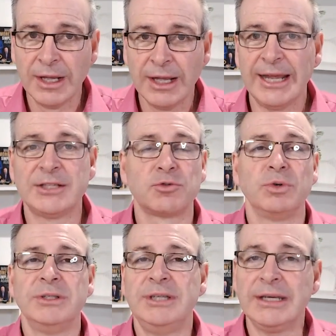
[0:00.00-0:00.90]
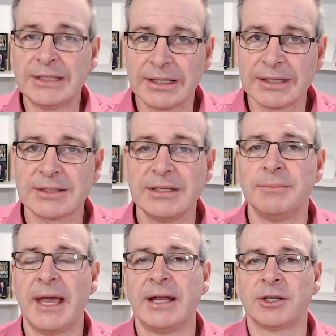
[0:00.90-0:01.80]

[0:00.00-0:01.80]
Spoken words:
It's ridiculous the amount of